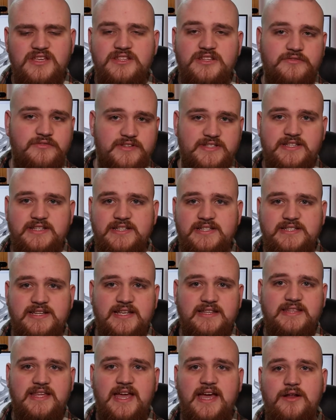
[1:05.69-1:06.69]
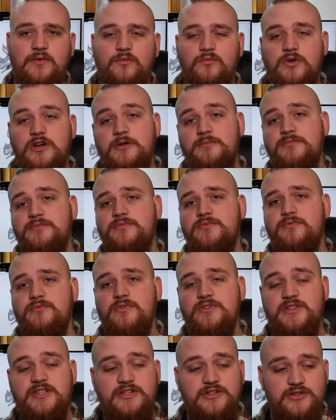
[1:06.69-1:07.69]
to facilitate that,
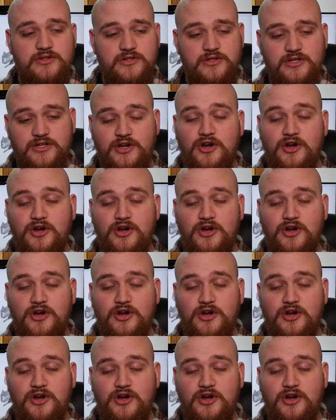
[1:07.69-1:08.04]
the